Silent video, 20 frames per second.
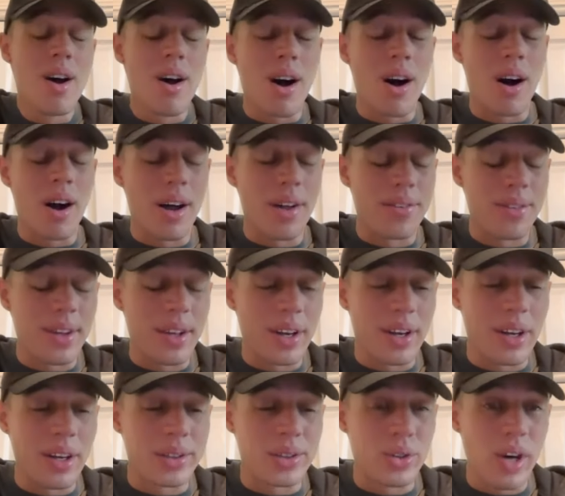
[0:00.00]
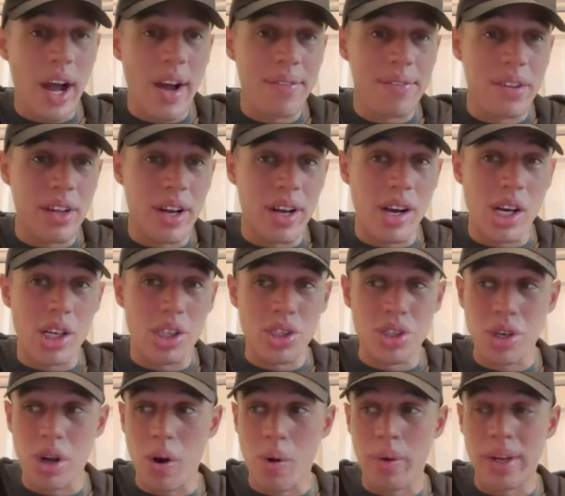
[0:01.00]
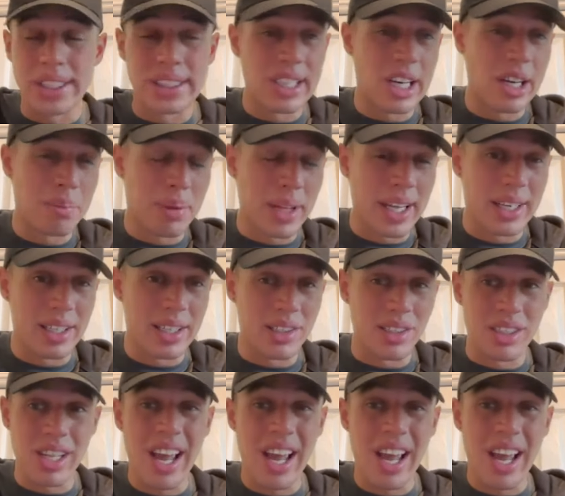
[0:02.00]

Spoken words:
on the draft show with Doug Plagans.